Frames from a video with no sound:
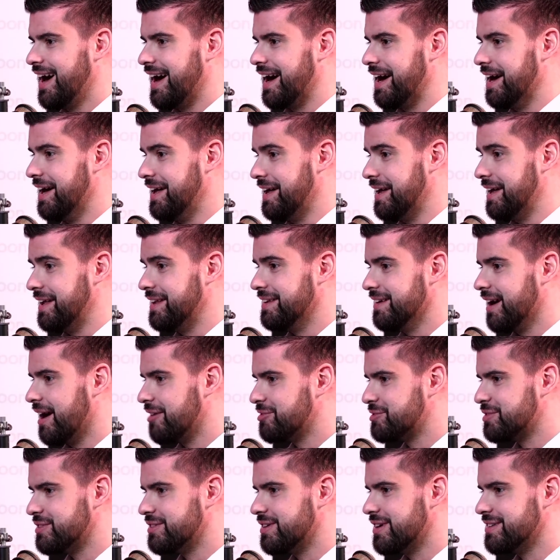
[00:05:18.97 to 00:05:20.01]
And
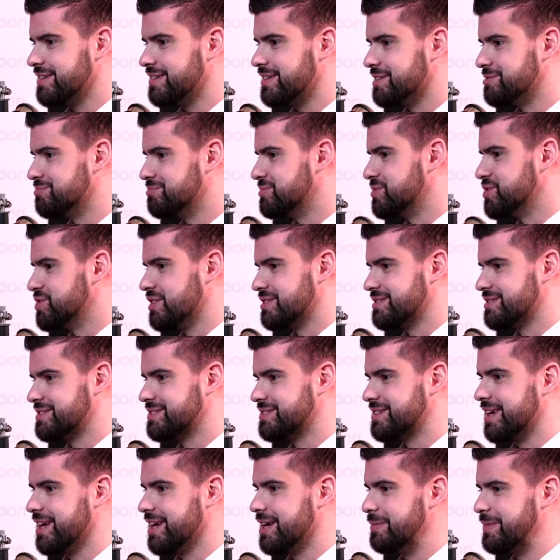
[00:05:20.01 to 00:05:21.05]
after that, I
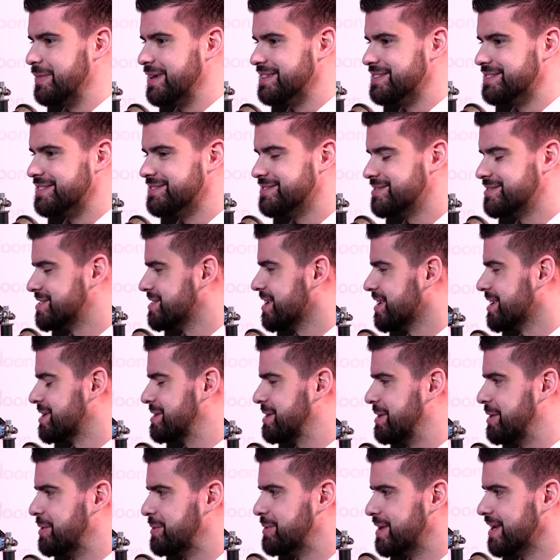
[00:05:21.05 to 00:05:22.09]
just came and started
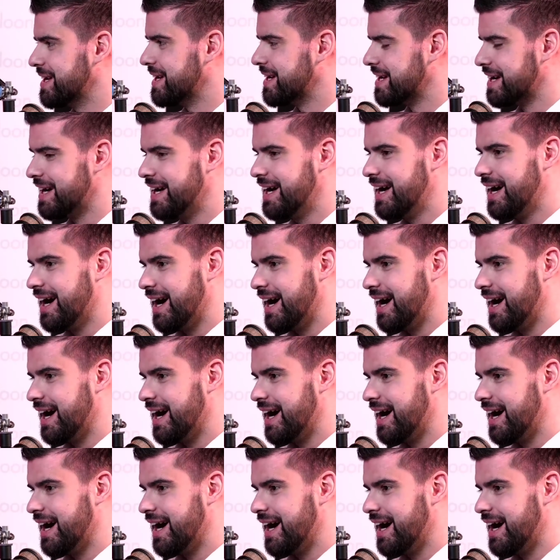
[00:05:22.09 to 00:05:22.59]
coding.